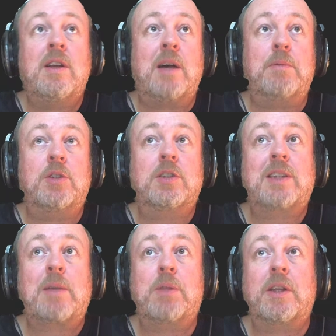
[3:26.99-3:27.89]
I'm just
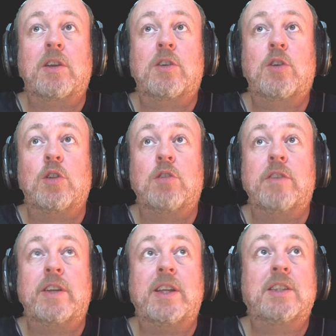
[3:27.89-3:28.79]
sampling a color
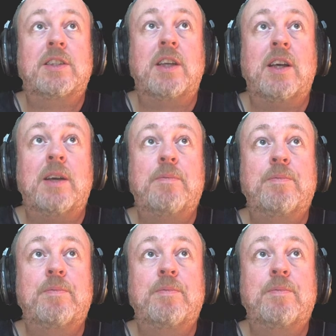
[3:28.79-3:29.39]
and it's kind